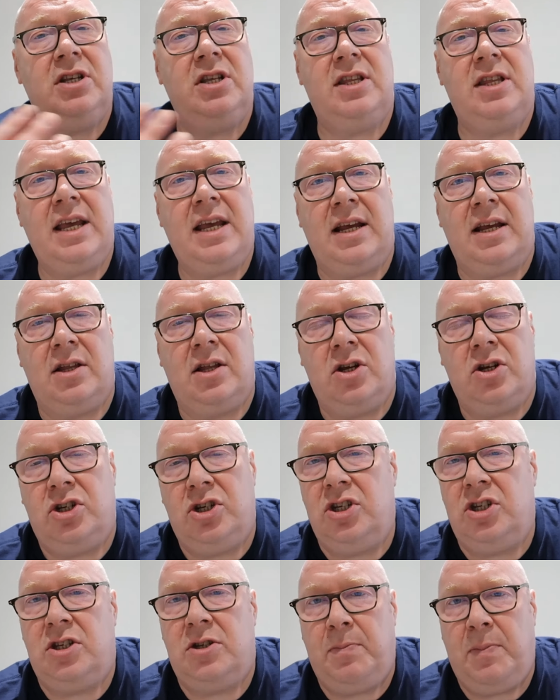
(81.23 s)
to think that
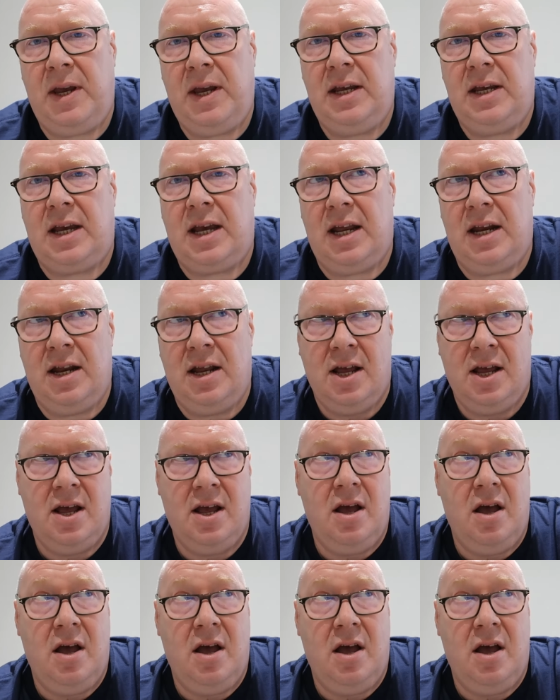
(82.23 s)
she's speaking